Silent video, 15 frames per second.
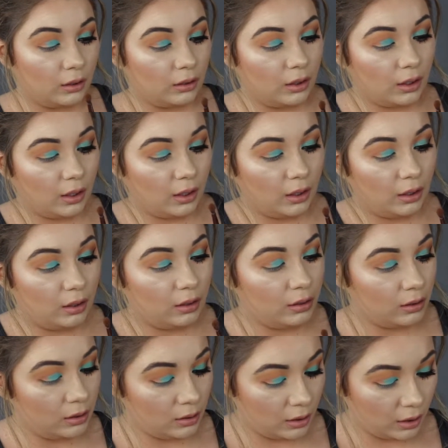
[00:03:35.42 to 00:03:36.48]
the
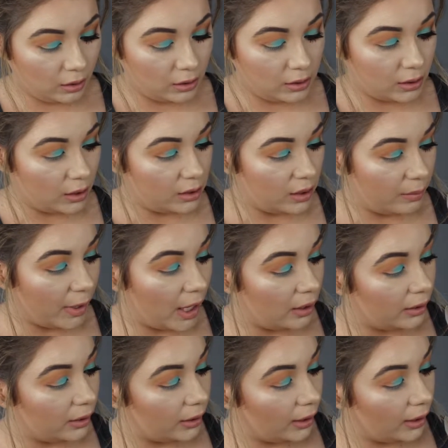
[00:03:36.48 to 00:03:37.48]
Anastasia palette